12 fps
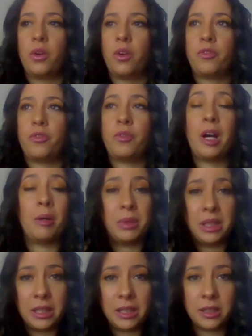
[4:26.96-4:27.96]
of
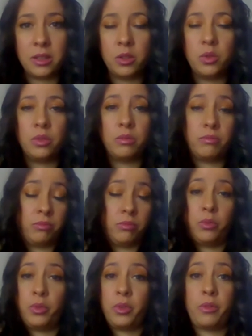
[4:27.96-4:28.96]
families lo-
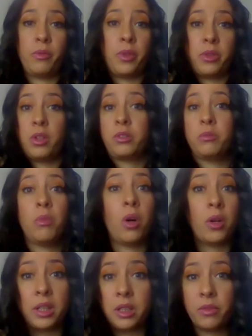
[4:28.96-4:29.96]
with, with not
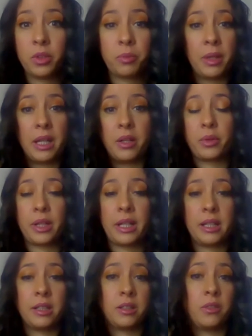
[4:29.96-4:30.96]
money for pay
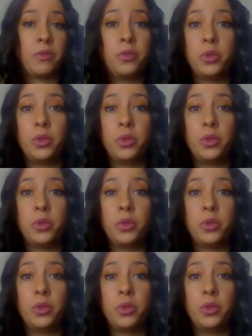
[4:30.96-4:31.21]
rent,